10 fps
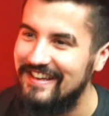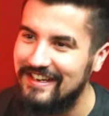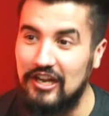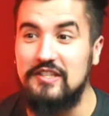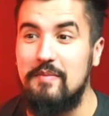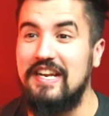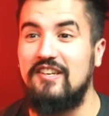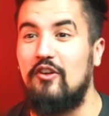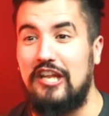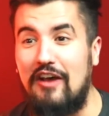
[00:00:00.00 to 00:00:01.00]
Doesn't mean I
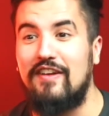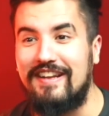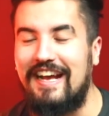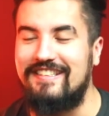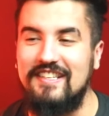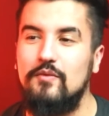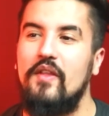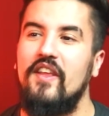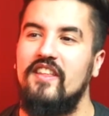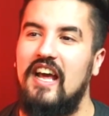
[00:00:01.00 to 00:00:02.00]
don't love it less. That's the
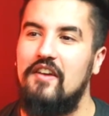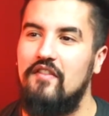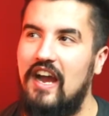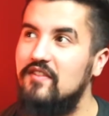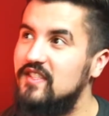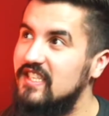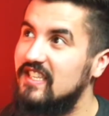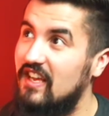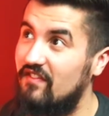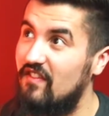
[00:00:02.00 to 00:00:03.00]
one thing that I've I've seen
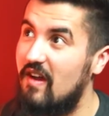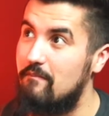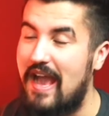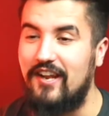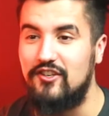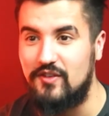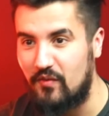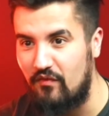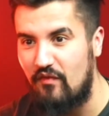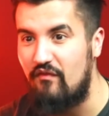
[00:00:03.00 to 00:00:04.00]
that I've, managed to
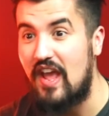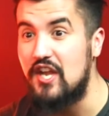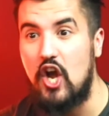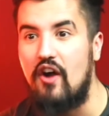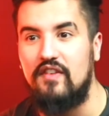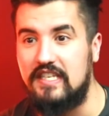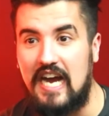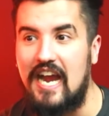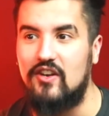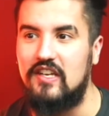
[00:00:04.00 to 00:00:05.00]
fend off
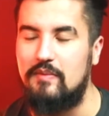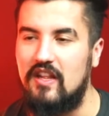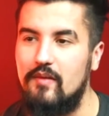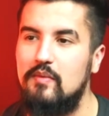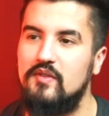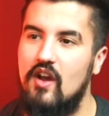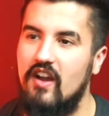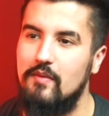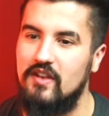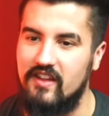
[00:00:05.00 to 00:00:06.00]
entirely. But a lot of people
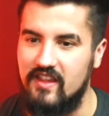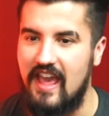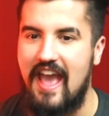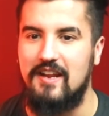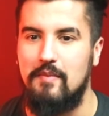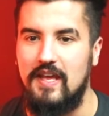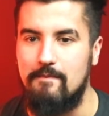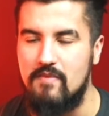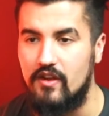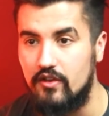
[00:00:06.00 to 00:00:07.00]
talk about like the
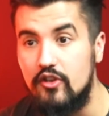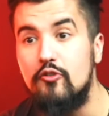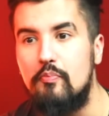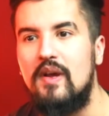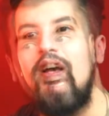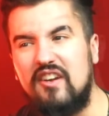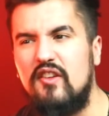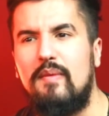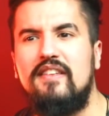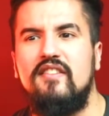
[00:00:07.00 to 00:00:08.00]
anime loop. I don't
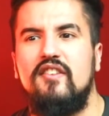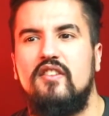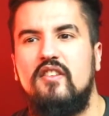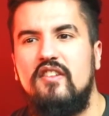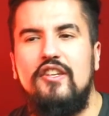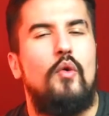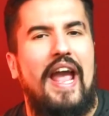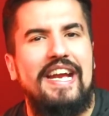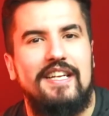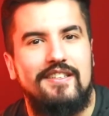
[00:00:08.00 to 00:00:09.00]
know. You basically just you
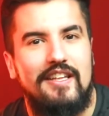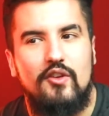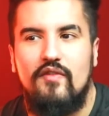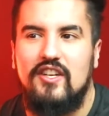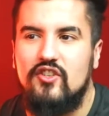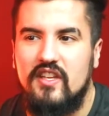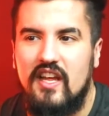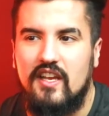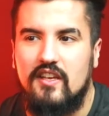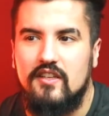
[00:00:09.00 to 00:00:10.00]
hate it. Like you eventually
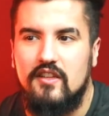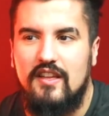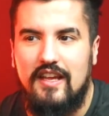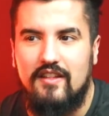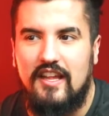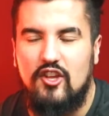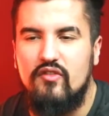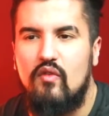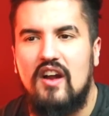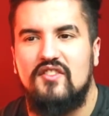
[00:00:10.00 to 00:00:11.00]
like the like
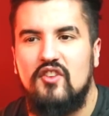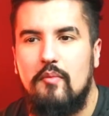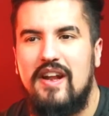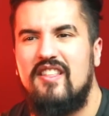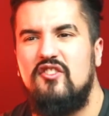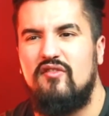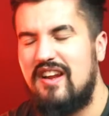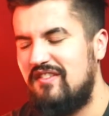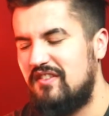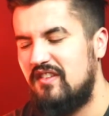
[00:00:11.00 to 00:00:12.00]
you've watched so many that you
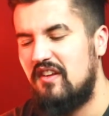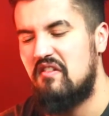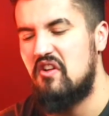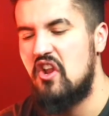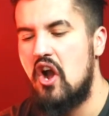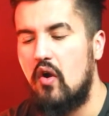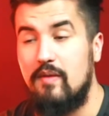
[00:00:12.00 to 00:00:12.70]
kind of just said no.